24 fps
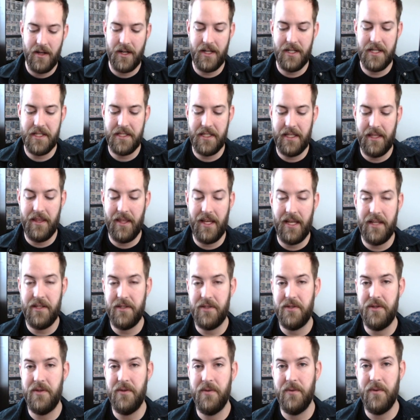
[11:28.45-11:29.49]
Honestly, thanks
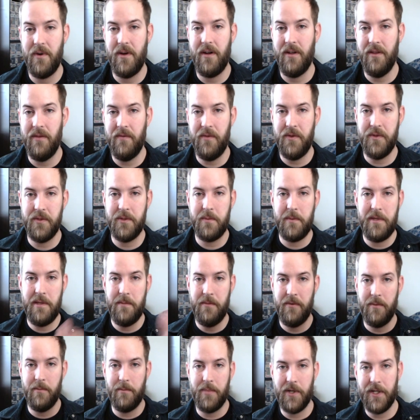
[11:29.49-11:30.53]
to all of those
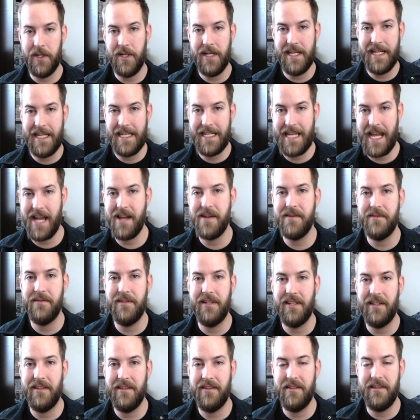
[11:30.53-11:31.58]
people burning down